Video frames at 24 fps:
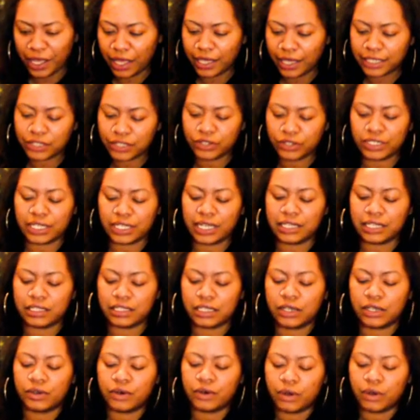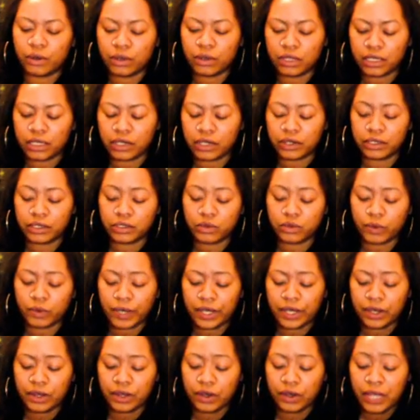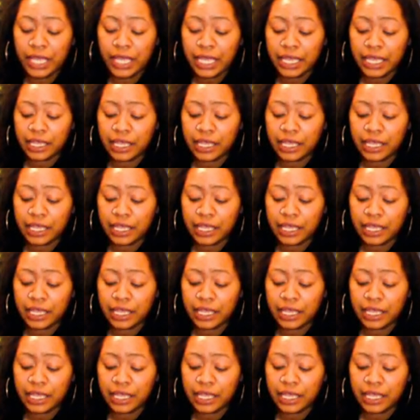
exercising growth here as well.